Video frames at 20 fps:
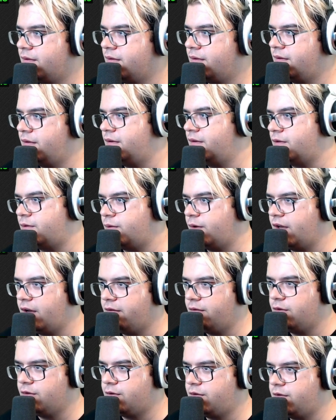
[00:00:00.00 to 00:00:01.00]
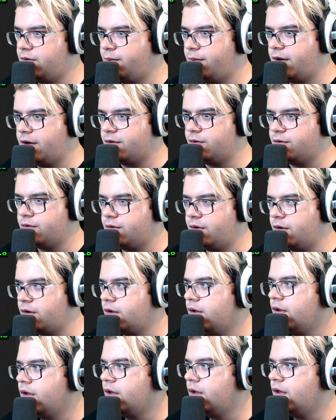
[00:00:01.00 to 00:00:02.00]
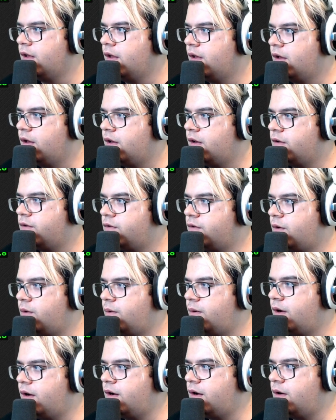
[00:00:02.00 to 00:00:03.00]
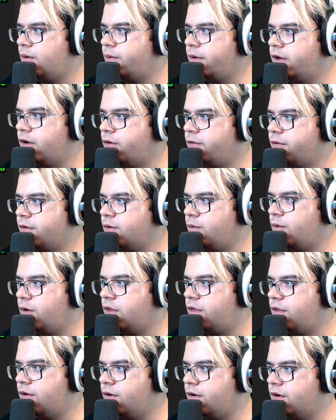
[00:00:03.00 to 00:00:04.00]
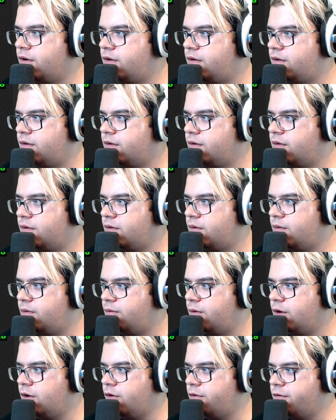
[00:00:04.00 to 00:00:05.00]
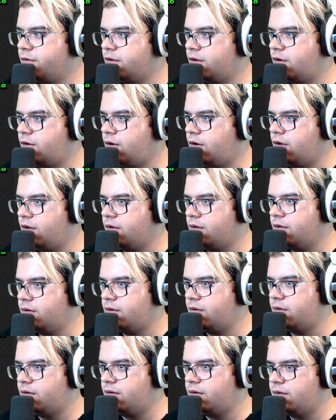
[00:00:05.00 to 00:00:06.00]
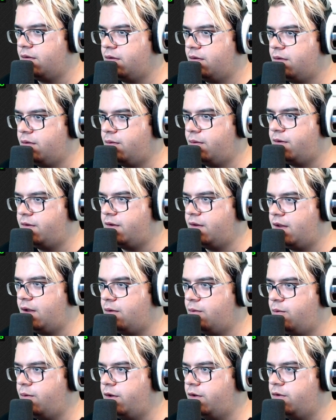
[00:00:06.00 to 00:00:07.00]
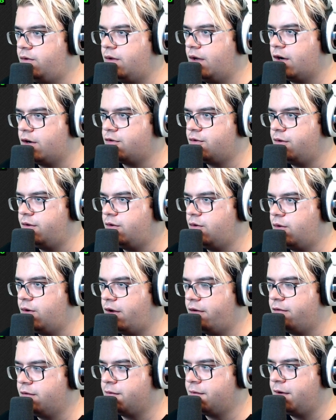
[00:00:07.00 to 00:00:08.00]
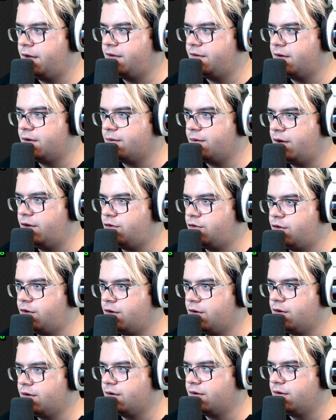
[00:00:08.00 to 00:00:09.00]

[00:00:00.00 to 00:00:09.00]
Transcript: because we have also some backdoors. Good. So we go for the 1/3. We go for the call. We see that we actually don't have a raising range here,